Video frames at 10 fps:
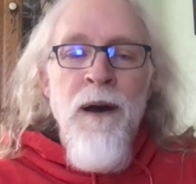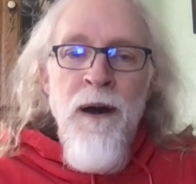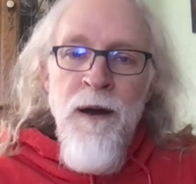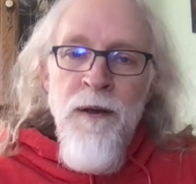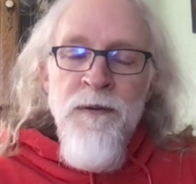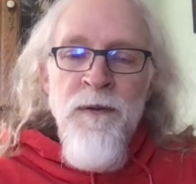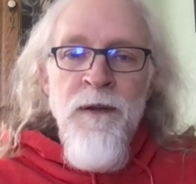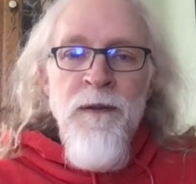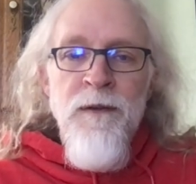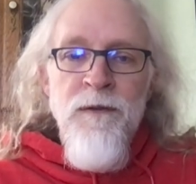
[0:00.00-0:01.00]
I also
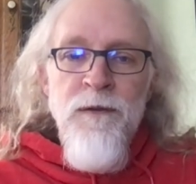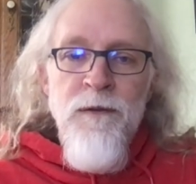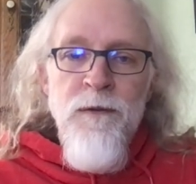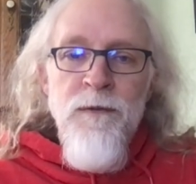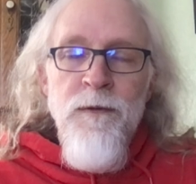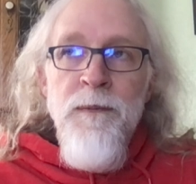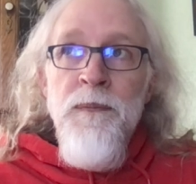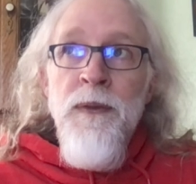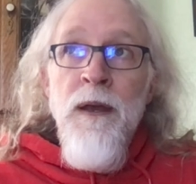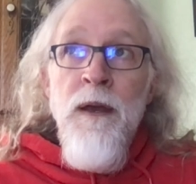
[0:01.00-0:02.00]
think this is useful.
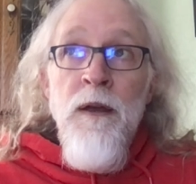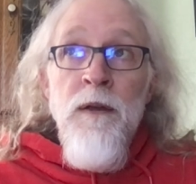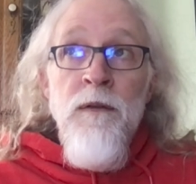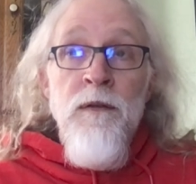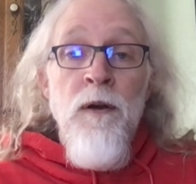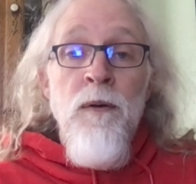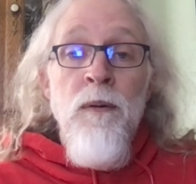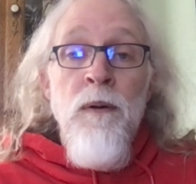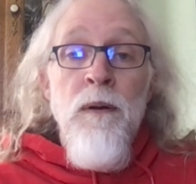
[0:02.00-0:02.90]
So,